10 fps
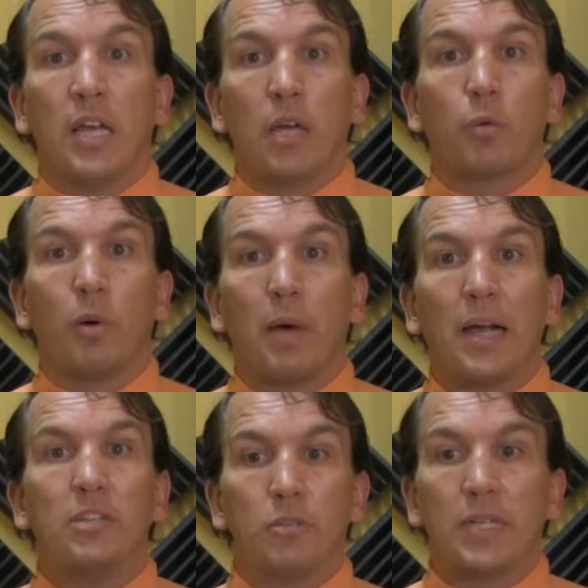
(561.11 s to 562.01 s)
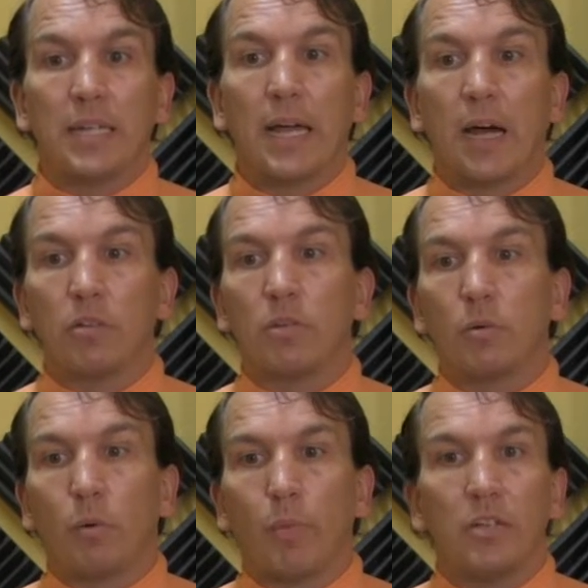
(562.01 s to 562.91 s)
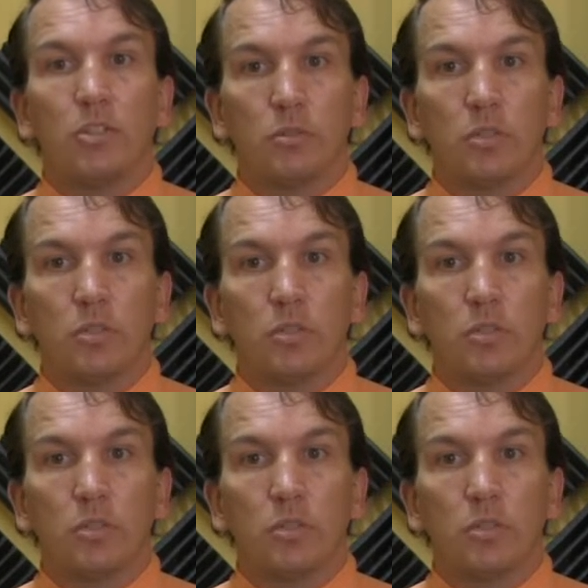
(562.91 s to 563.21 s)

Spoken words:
It'll remind you to get out. It'll remind you